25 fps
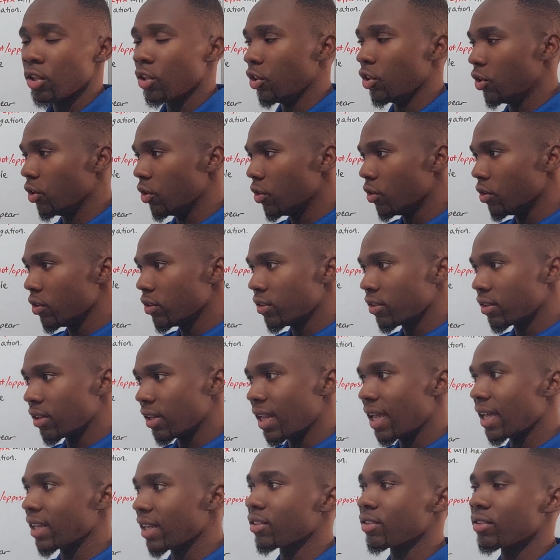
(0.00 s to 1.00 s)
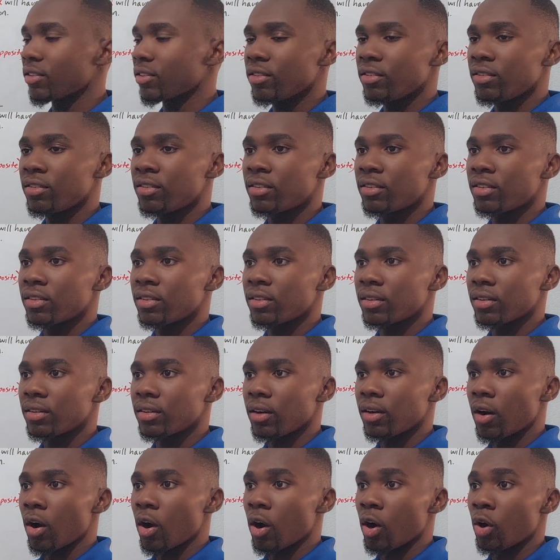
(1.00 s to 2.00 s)
Those letters
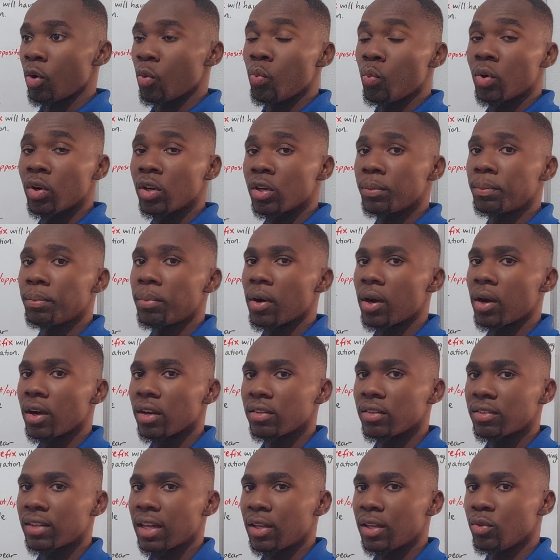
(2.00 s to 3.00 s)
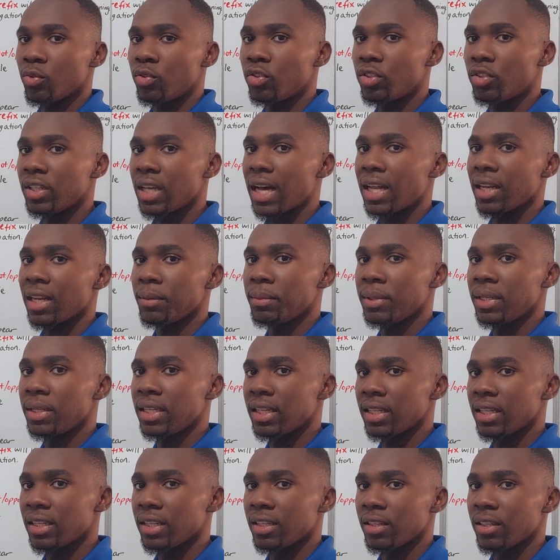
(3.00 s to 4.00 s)
or word parts that you see at the
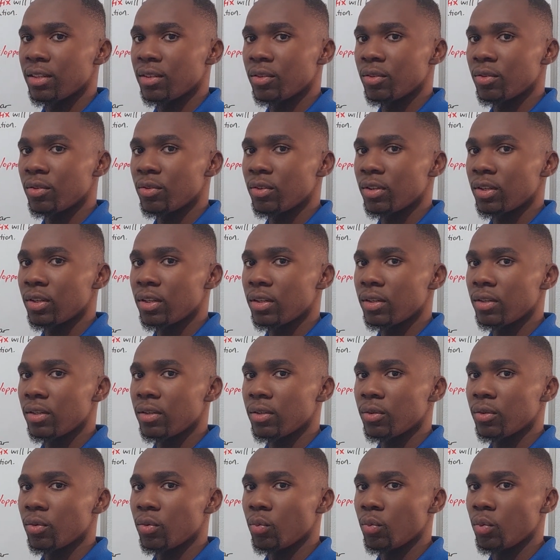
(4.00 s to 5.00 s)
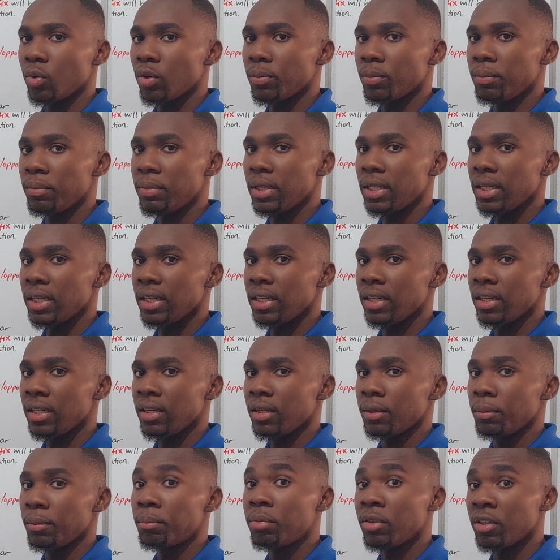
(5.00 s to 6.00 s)
beginning would be
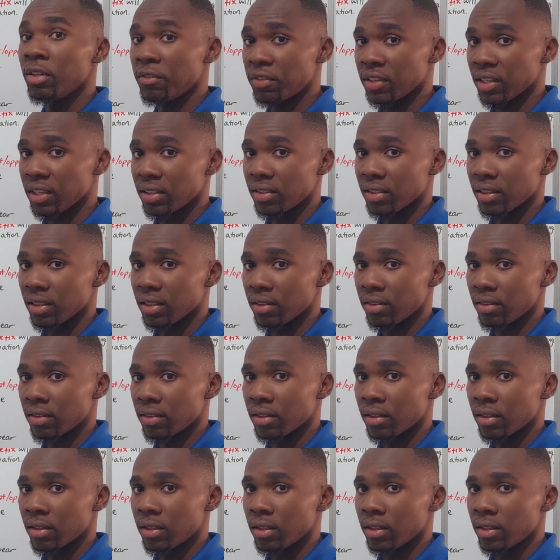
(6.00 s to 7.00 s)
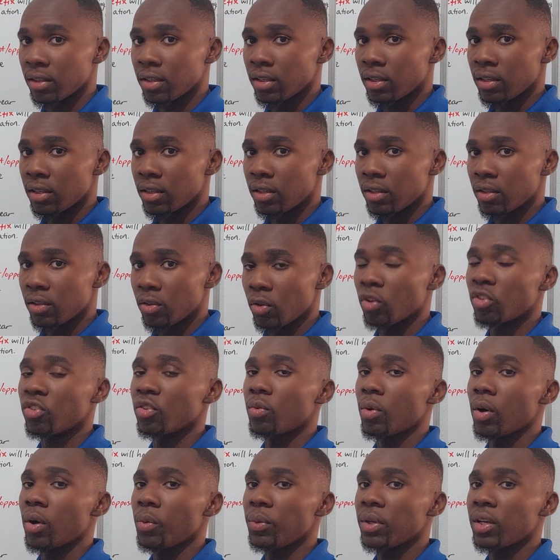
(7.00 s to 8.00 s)
prefixes. Those are
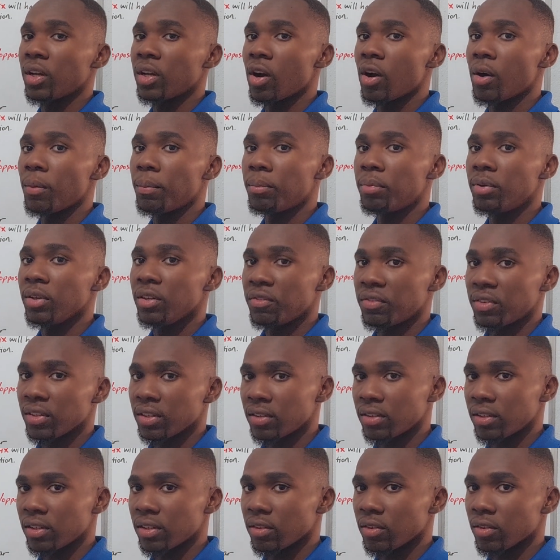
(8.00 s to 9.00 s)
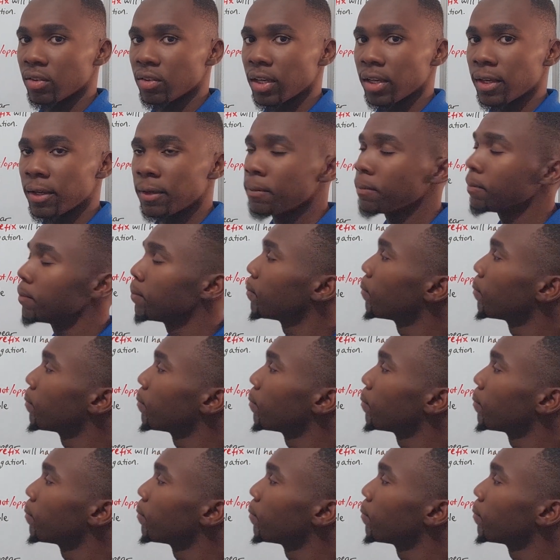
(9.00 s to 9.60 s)
what we call prefixes, okay?